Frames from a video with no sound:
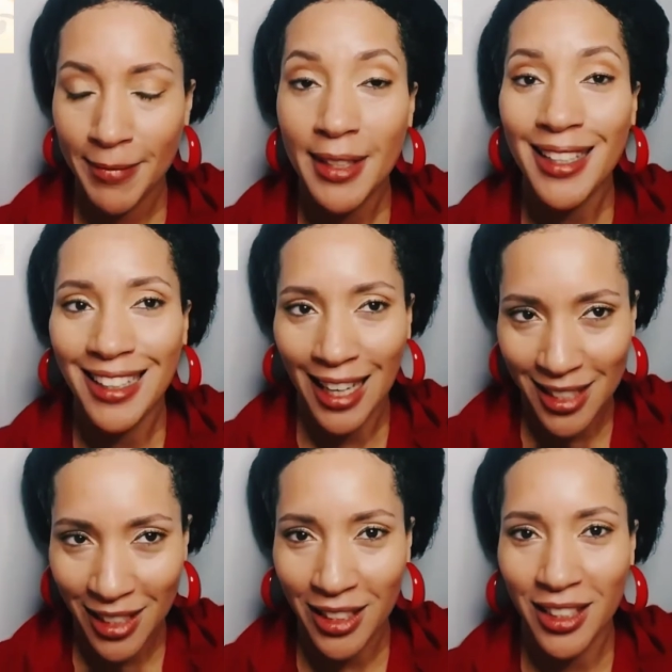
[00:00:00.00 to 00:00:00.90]
Yes, I
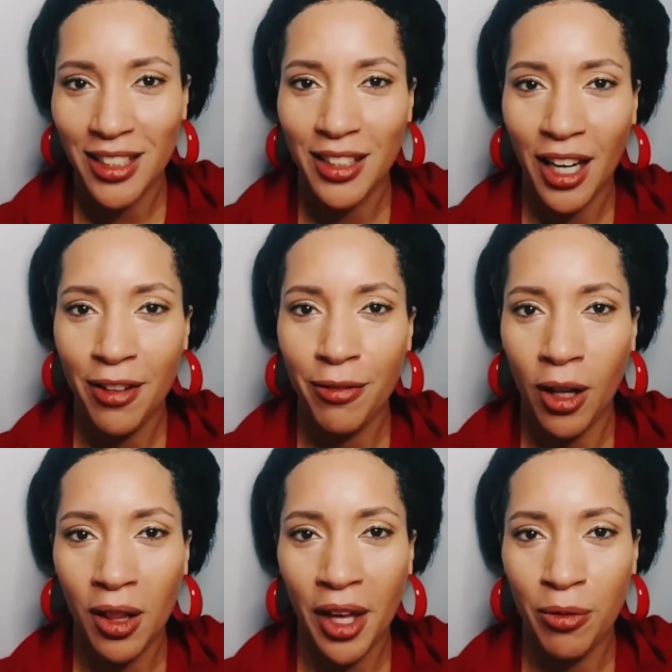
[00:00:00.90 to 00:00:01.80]
did. I followed
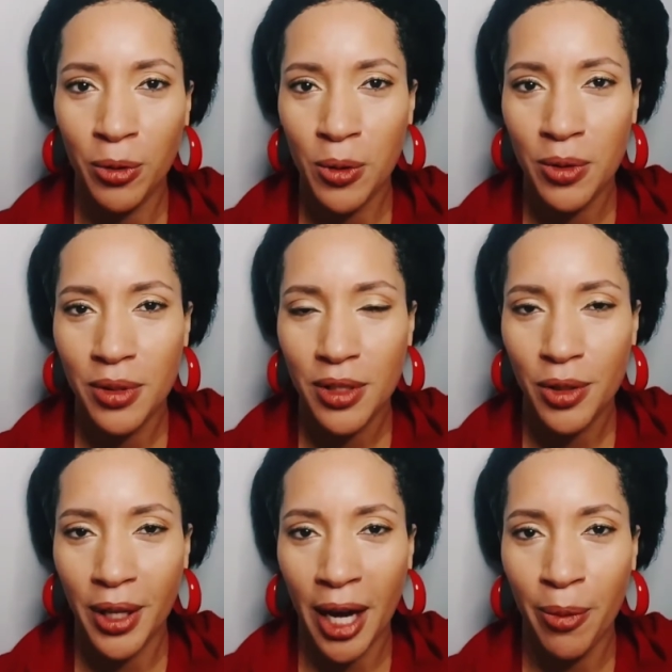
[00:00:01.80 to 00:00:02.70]
that rule, so
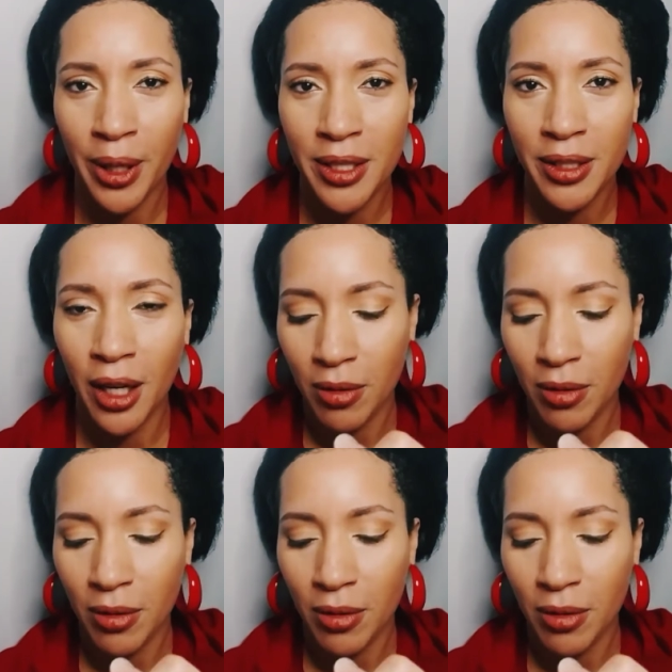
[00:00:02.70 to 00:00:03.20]
that one is a go.